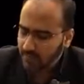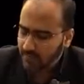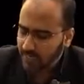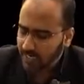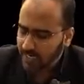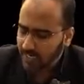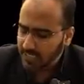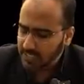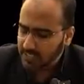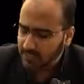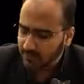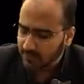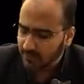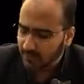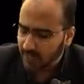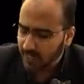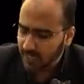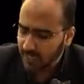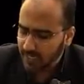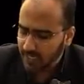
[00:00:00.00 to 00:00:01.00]
Phase
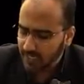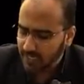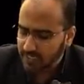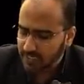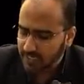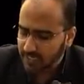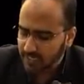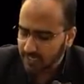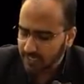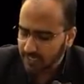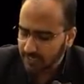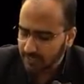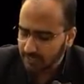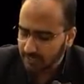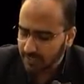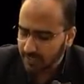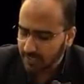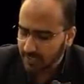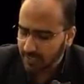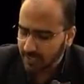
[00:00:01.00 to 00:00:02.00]
1 is nothing
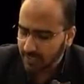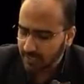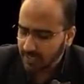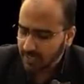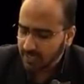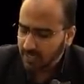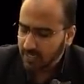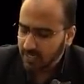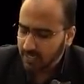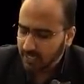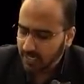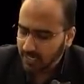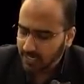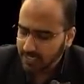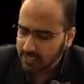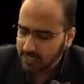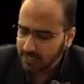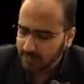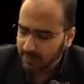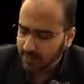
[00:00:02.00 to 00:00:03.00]
but
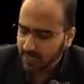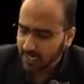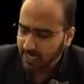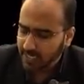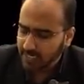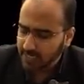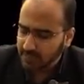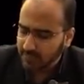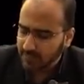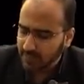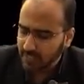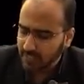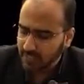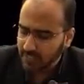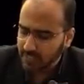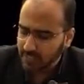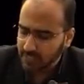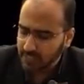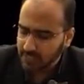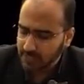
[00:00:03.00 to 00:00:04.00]
dead space
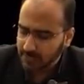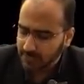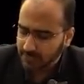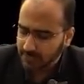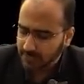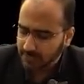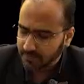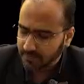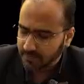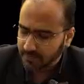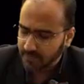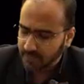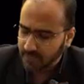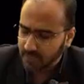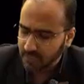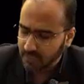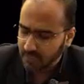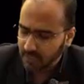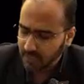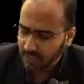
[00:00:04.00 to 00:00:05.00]
ventilation.
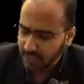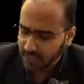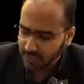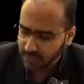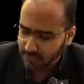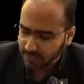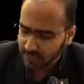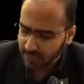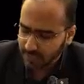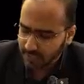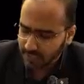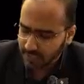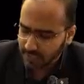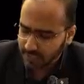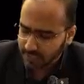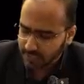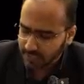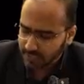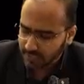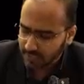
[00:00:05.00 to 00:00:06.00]
Dead
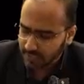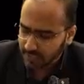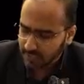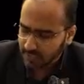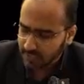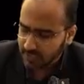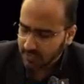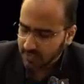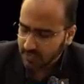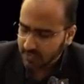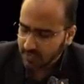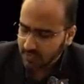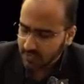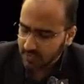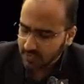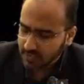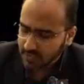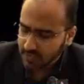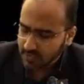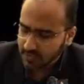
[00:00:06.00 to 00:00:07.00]
space
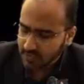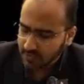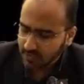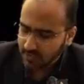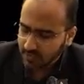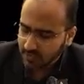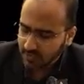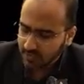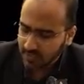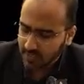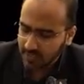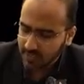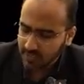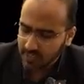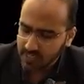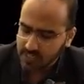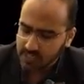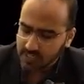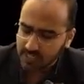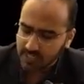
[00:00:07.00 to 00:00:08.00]

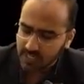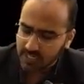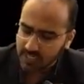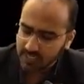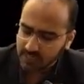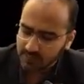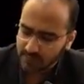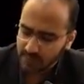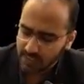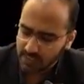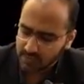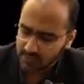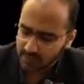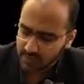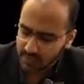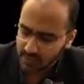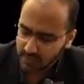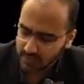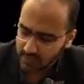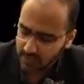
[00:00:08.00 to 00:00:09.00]
ventilation. That is phase
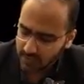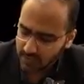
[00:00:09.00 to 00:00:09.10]
1.